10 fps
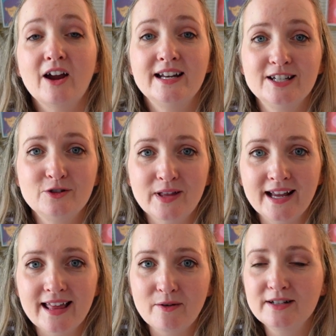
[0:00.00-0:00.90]
right, did you like
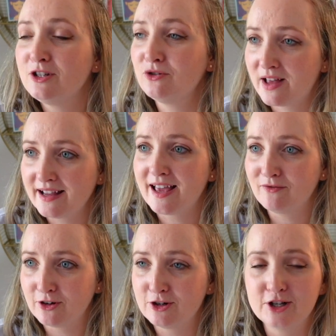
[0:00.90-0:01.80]
that one? Did you like that
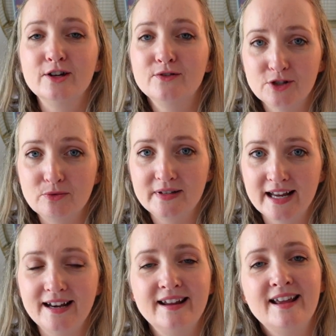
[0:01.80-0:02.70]
version of zoomed
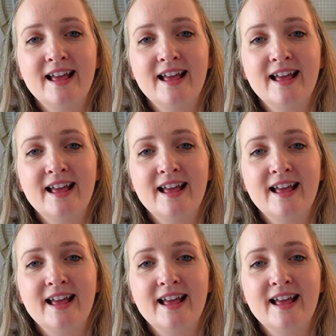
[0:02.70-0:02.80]
in?